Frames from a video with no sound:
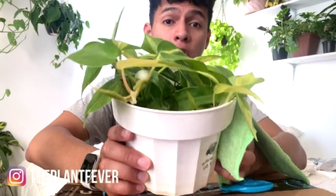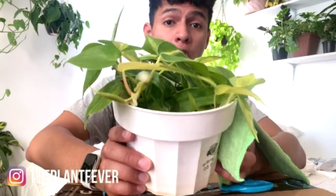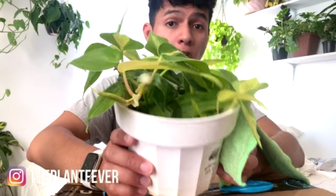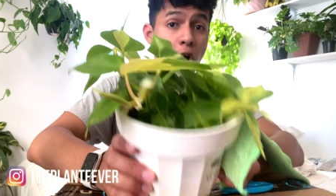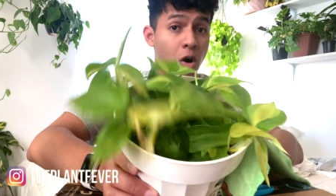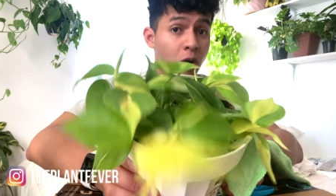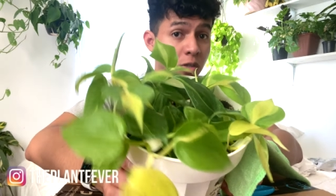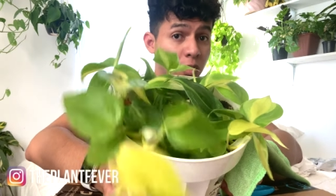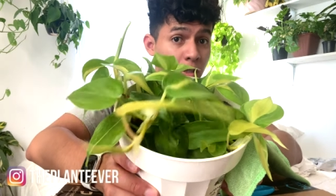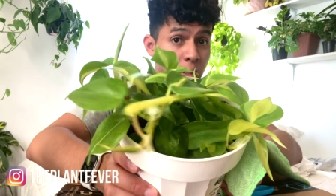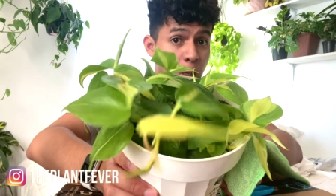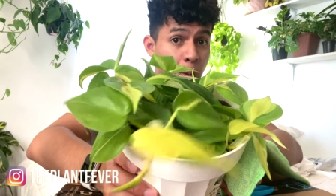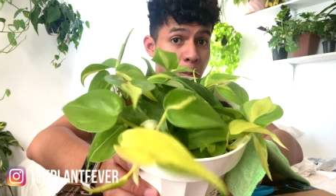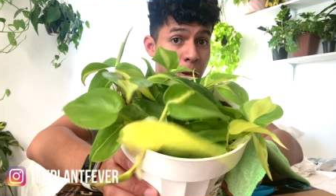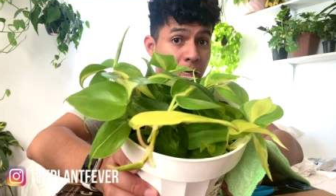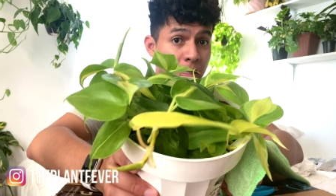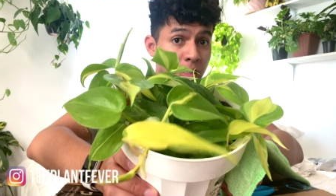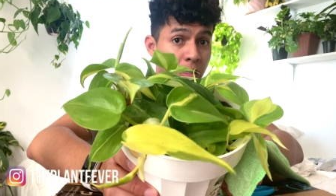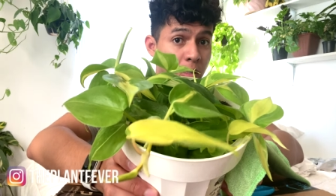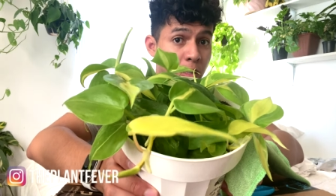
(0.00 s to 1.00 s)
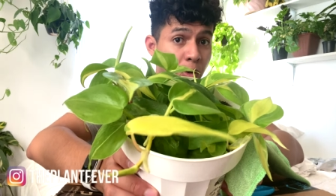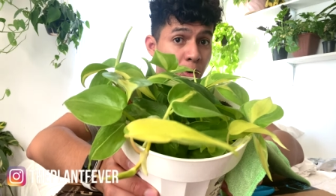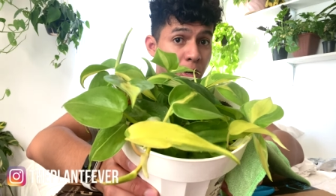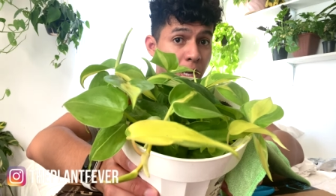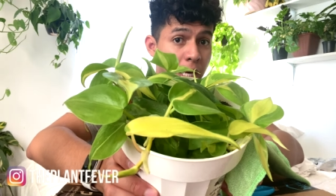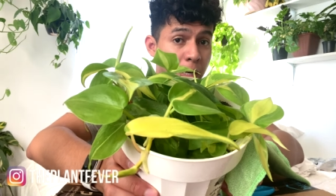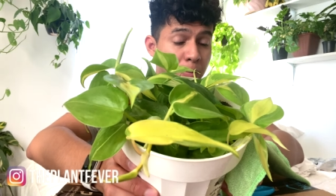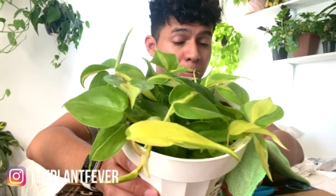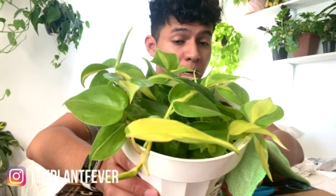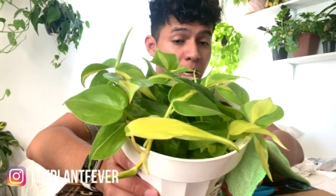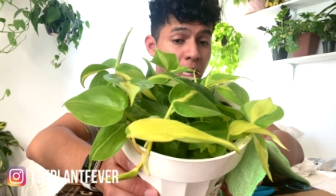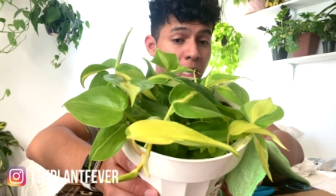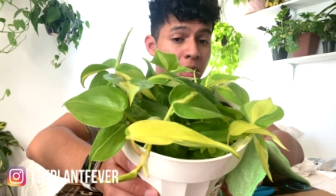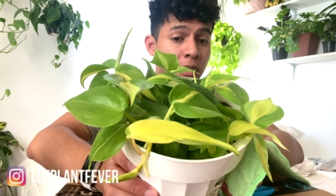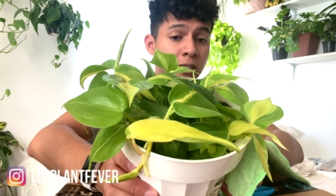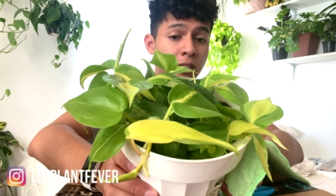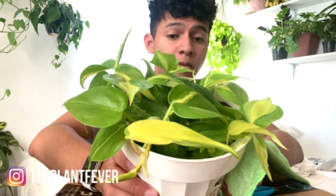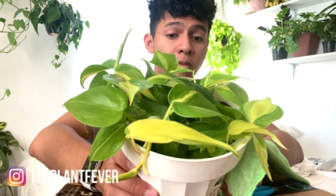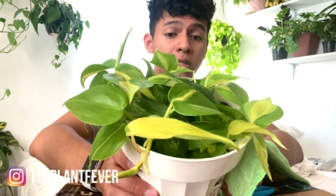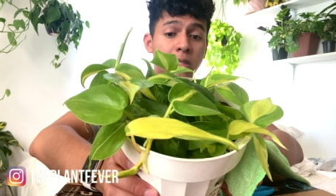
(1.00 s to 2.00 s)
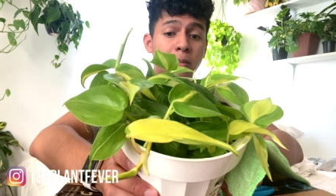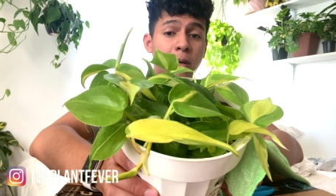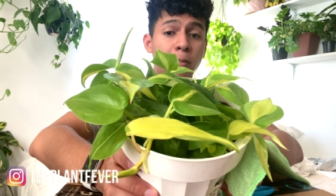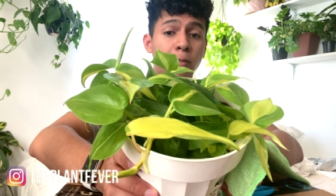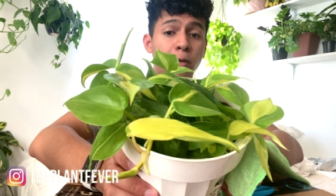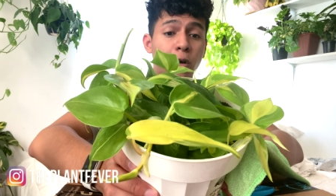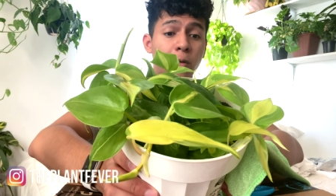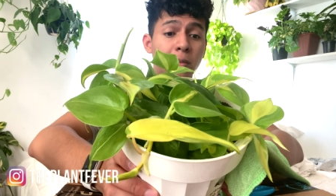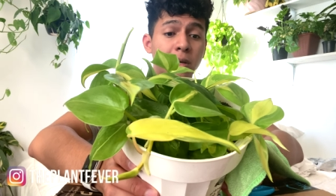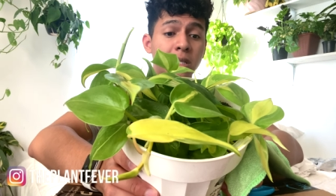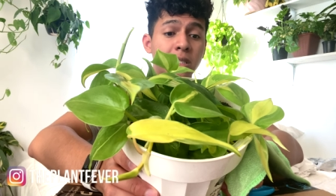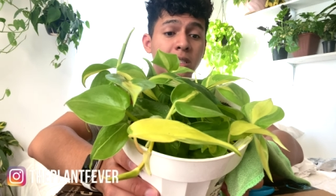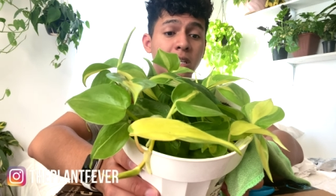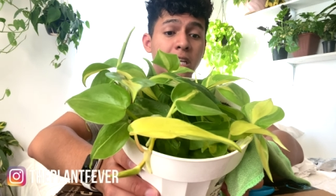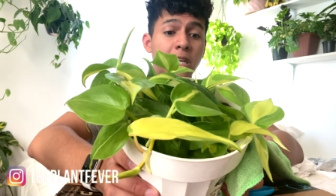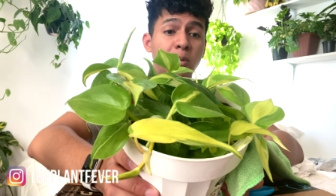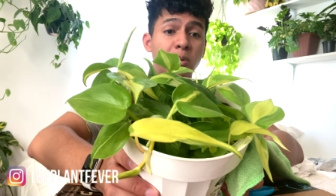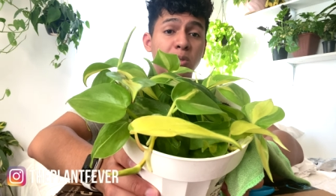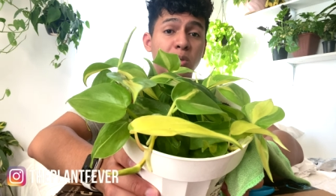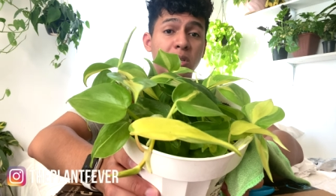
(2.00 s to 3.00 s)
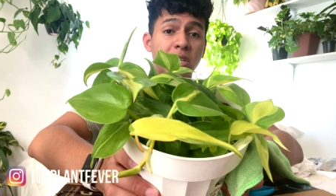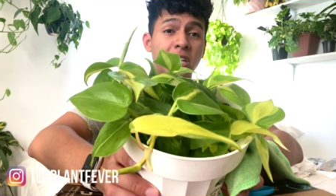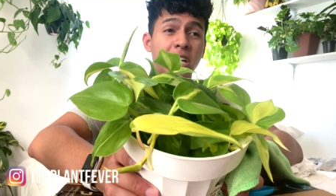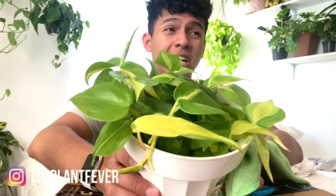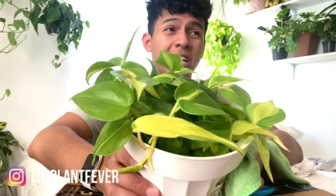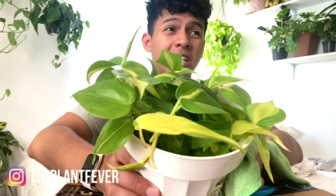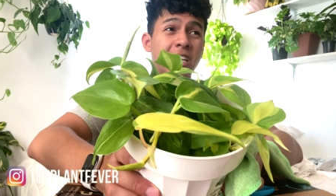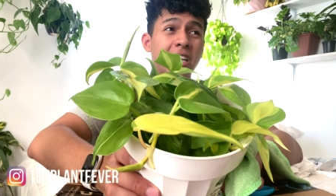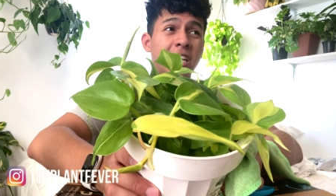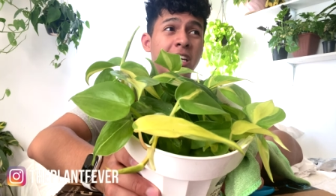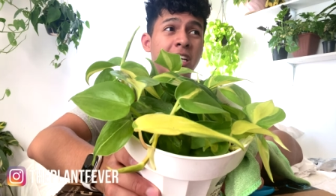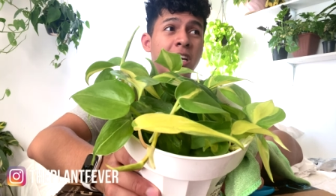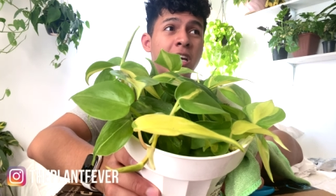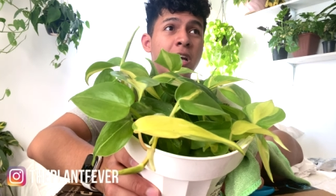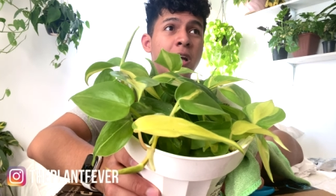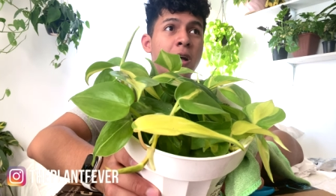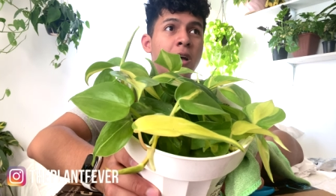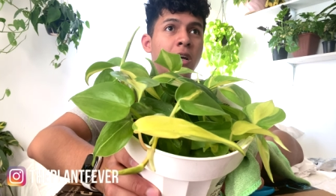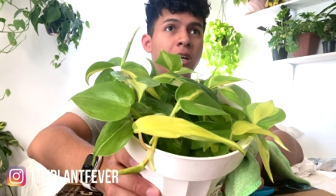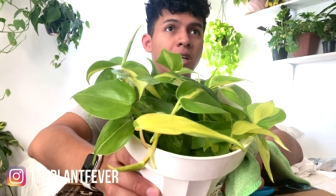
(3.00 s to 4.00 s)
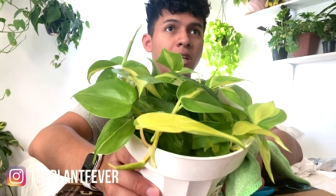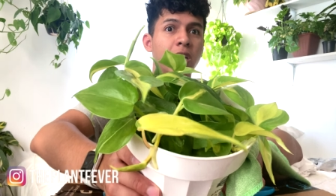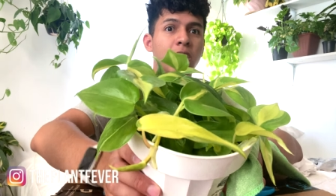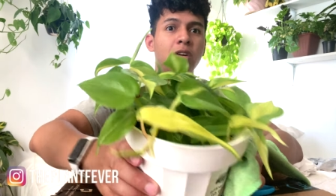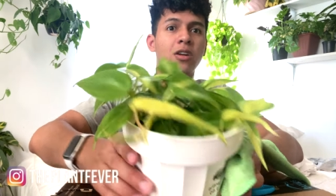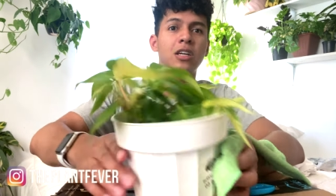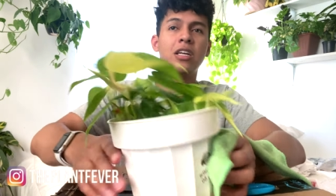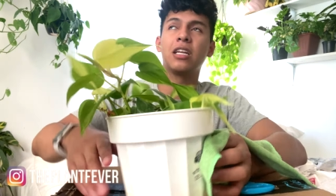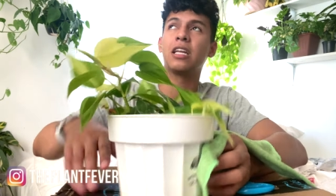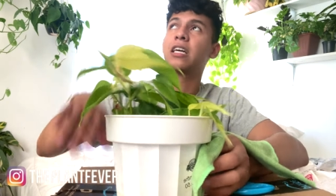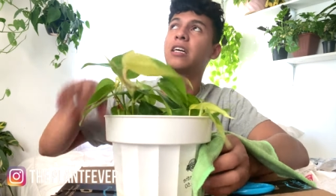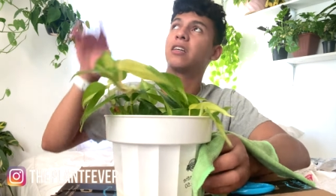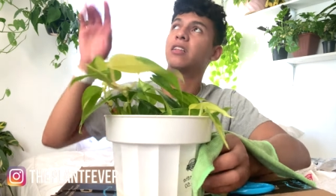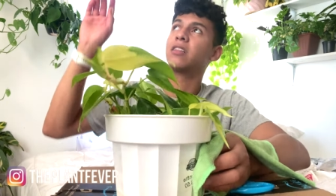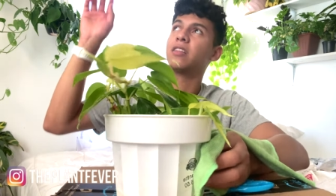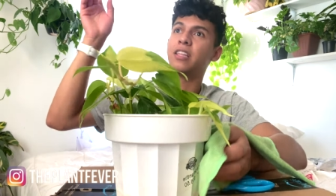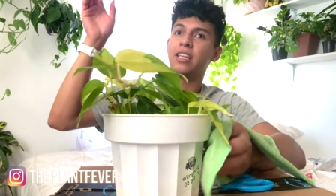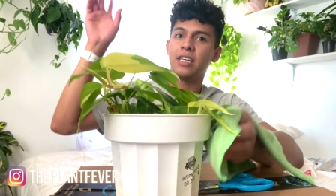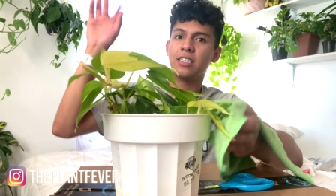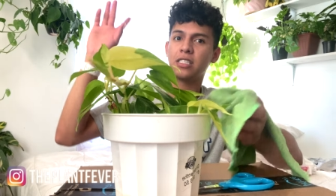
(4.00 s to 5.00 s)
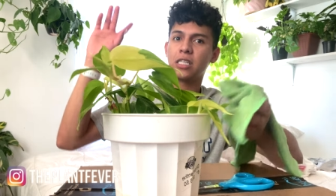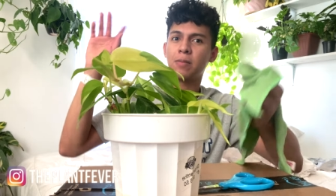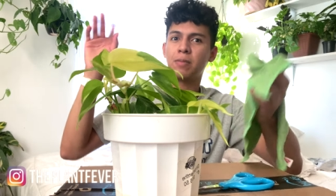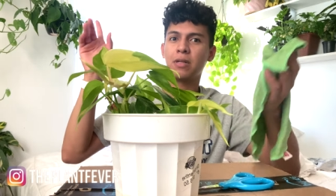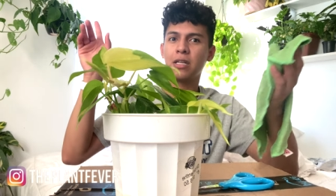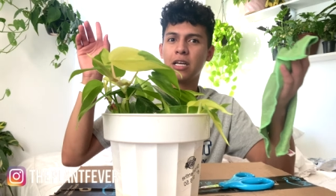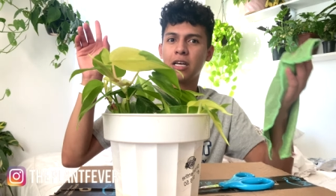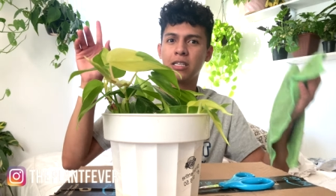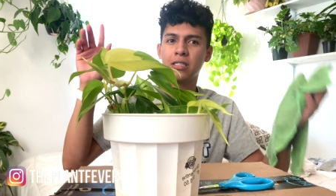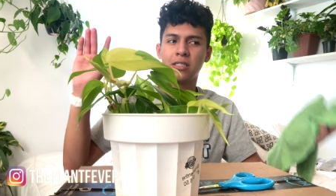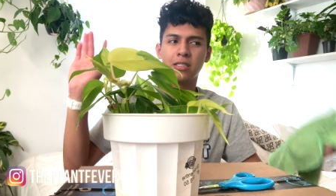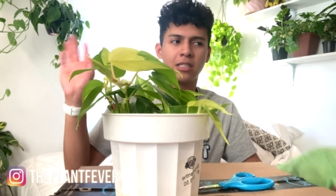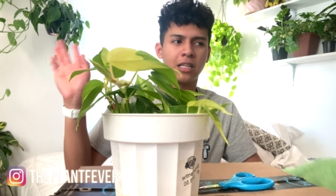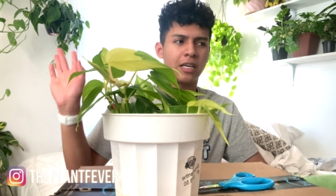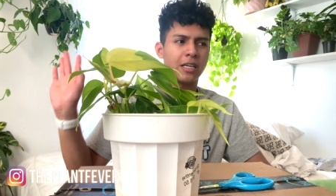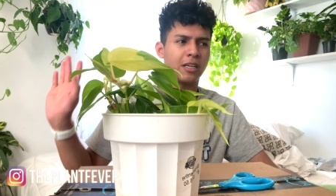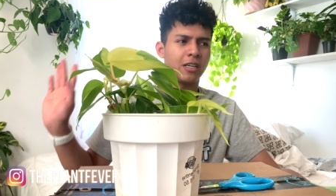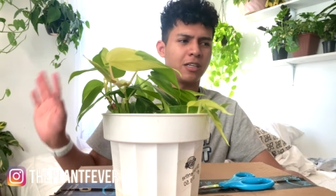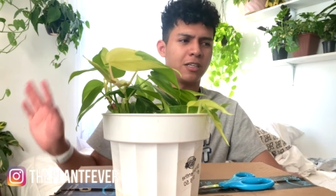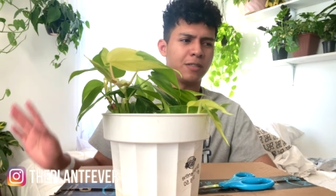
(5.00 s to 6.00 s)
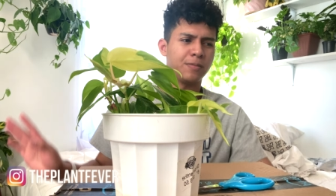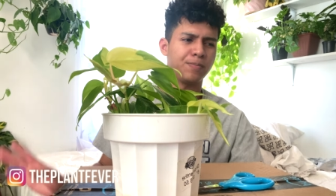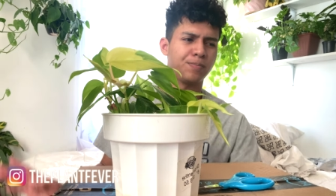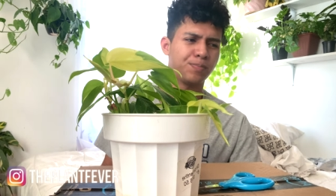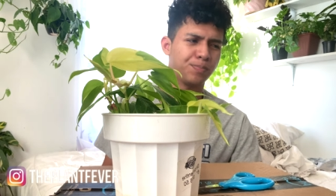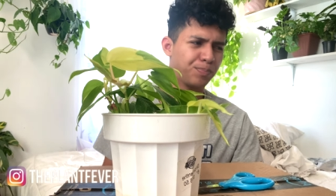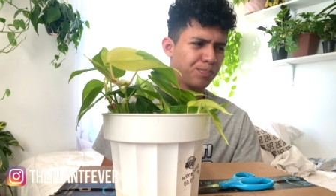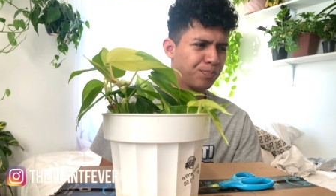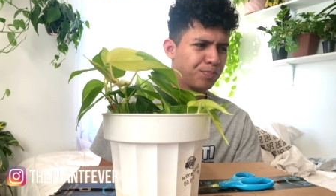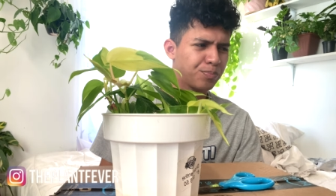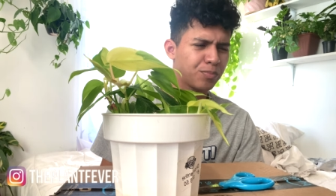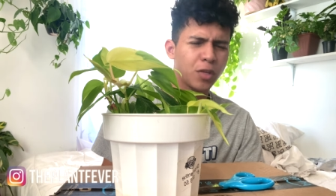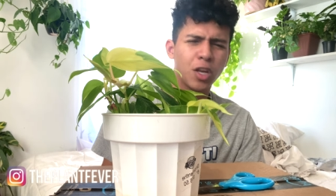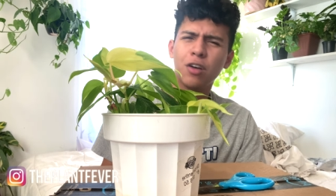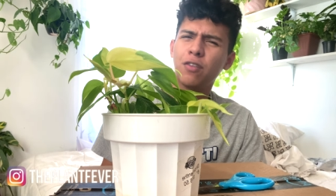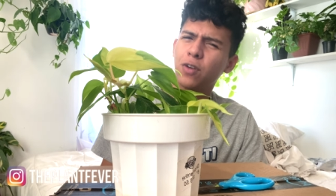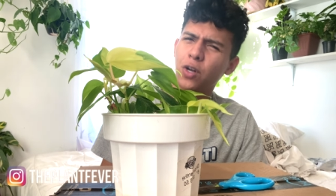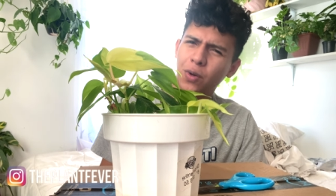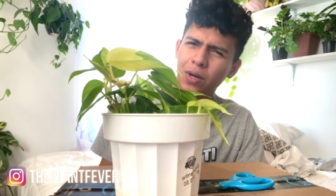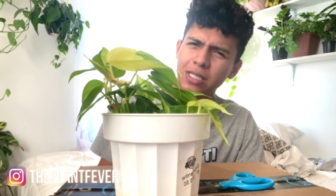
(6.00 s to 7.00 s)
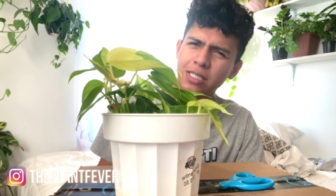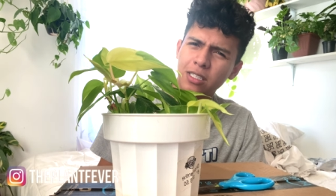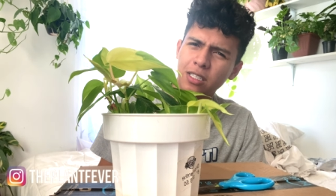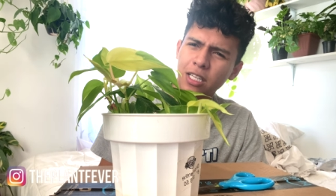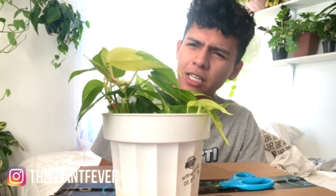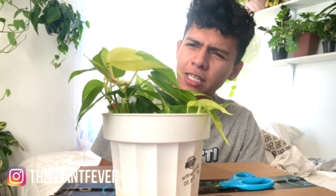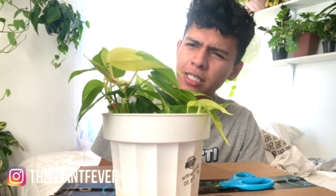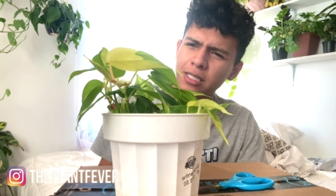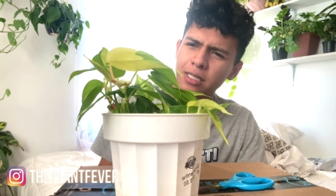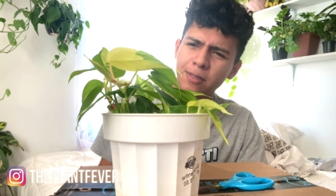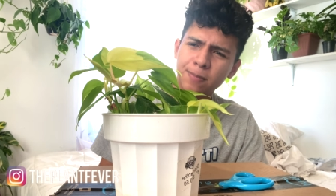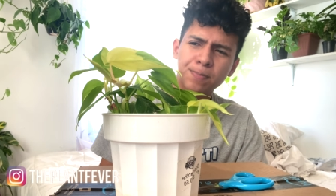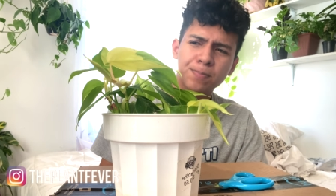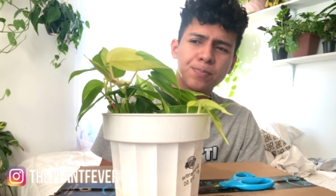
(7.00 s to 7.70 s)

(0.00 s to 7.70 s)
also an amazing low light plant it was in my apartments and it was only getting like literally like these type of lights like um fluorescent lights